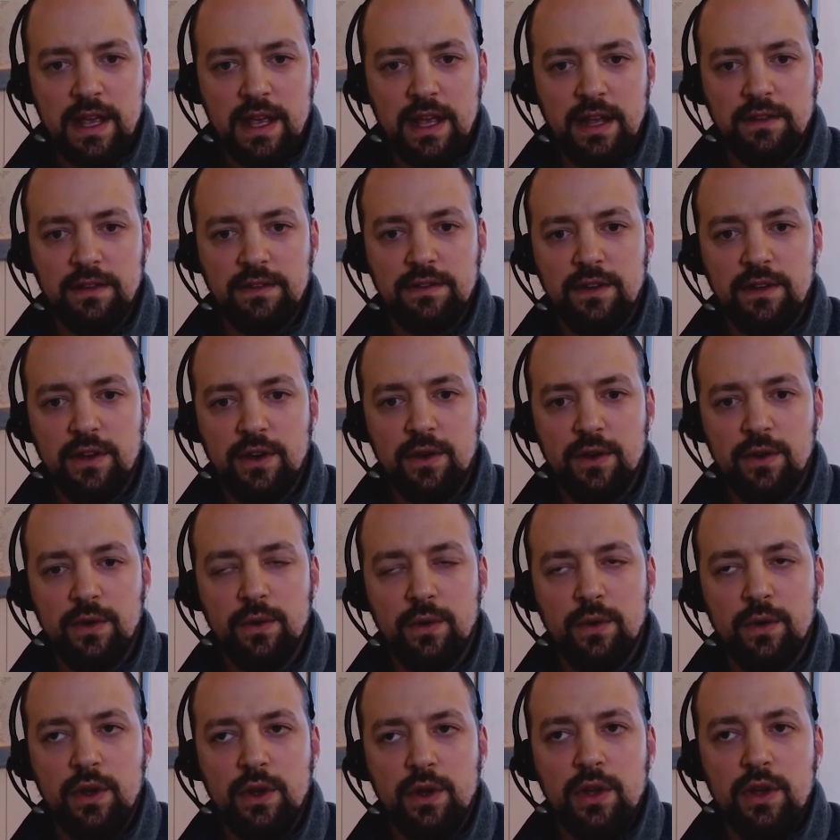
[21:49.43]
And
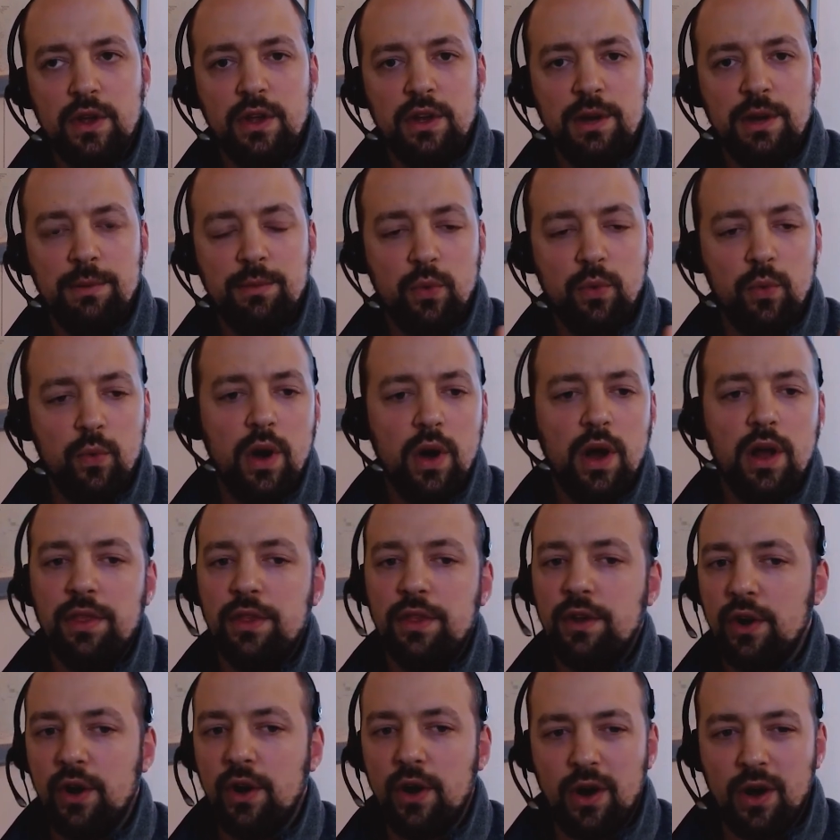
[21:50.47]
so, number one,
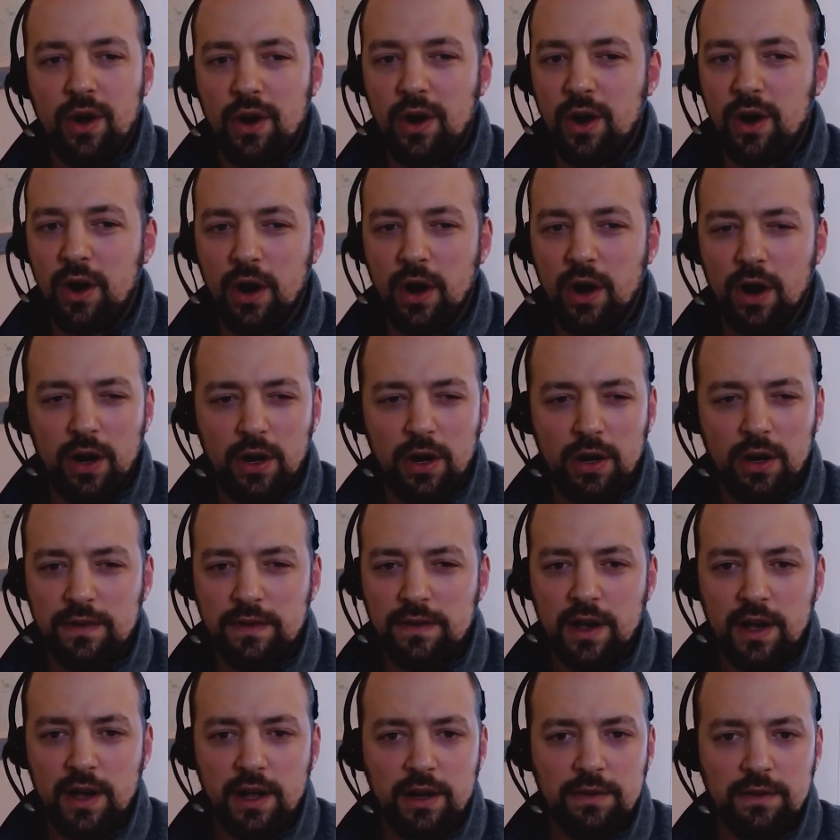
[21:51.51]
there aren't a
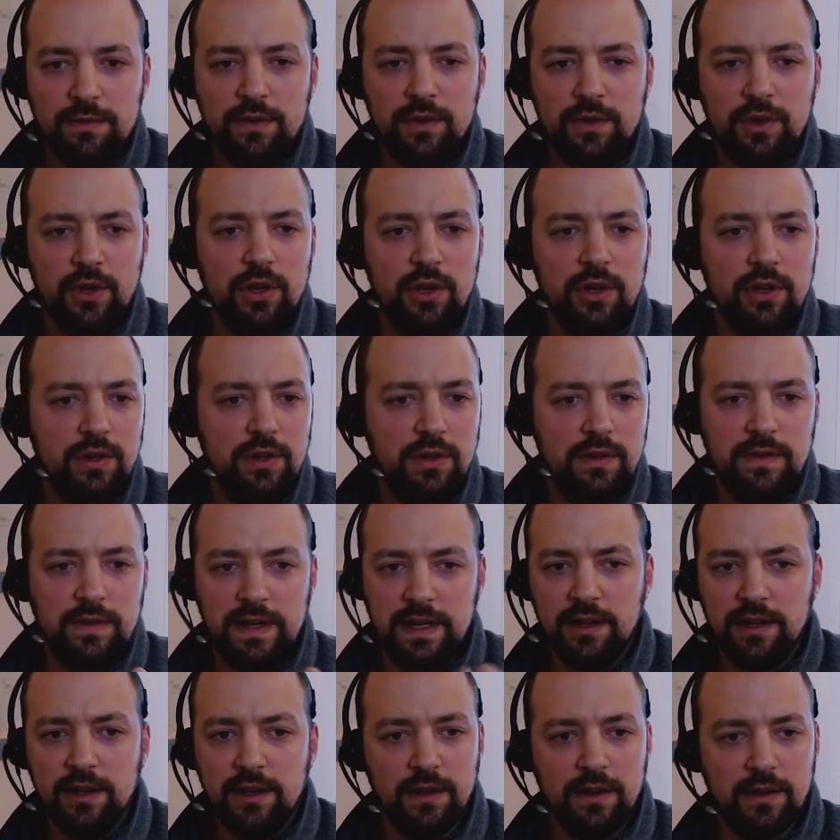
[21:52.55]
ton of good
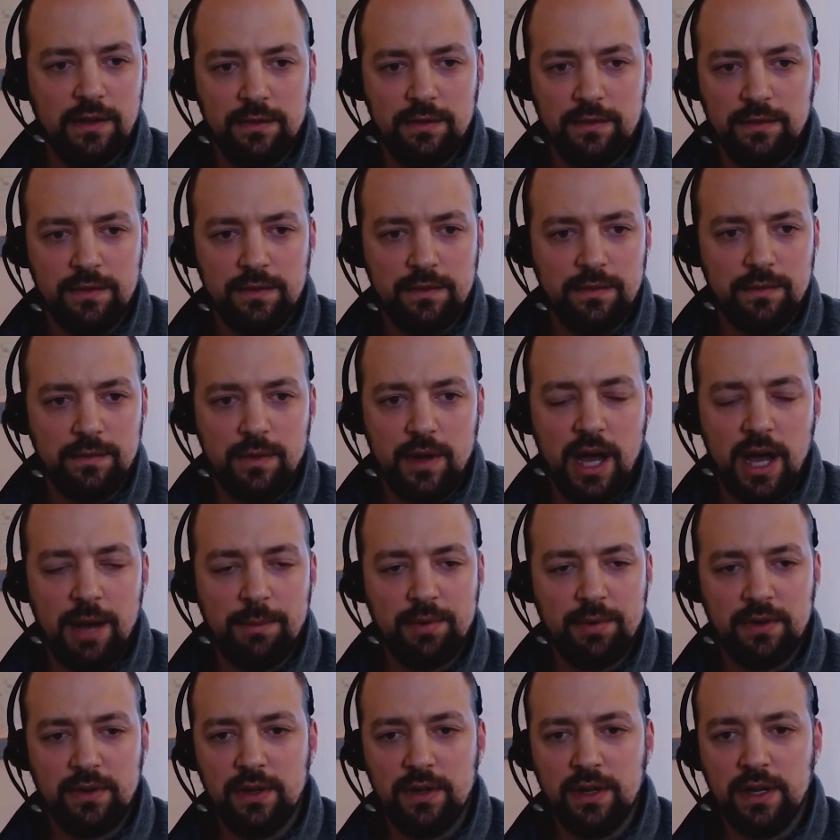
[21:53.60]
deal
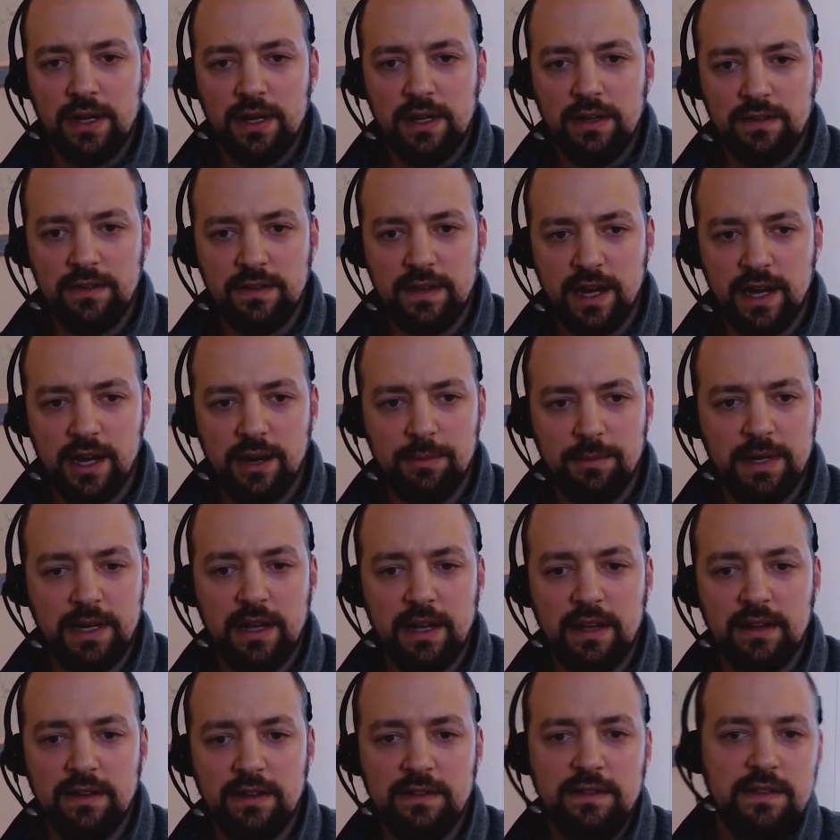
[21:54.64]
opportunities there
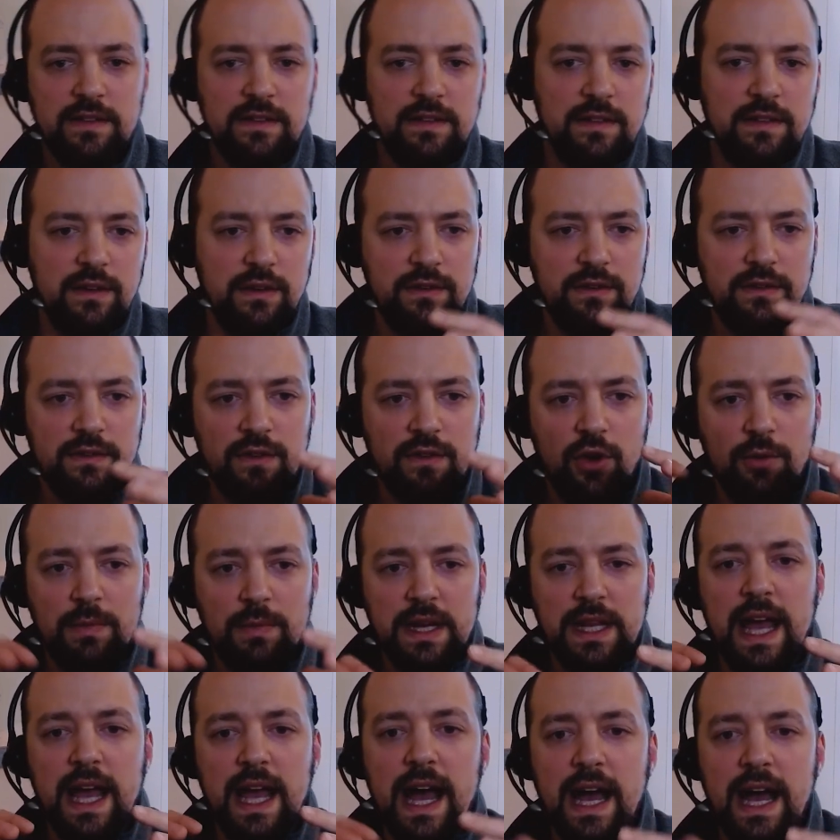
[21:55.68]
because there's so
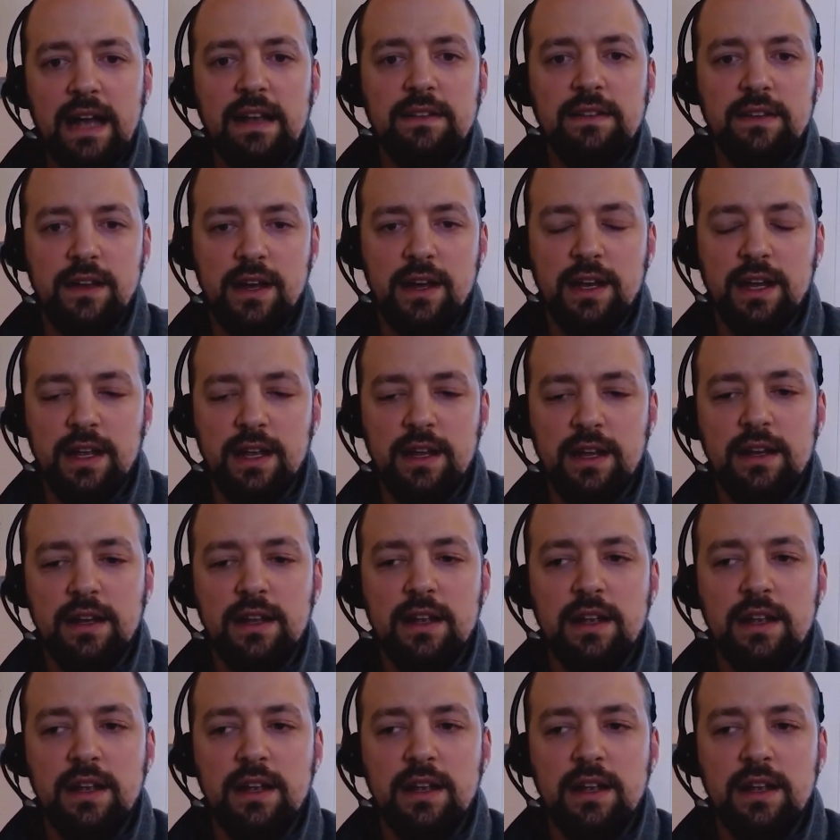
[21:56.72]
many eyes on it.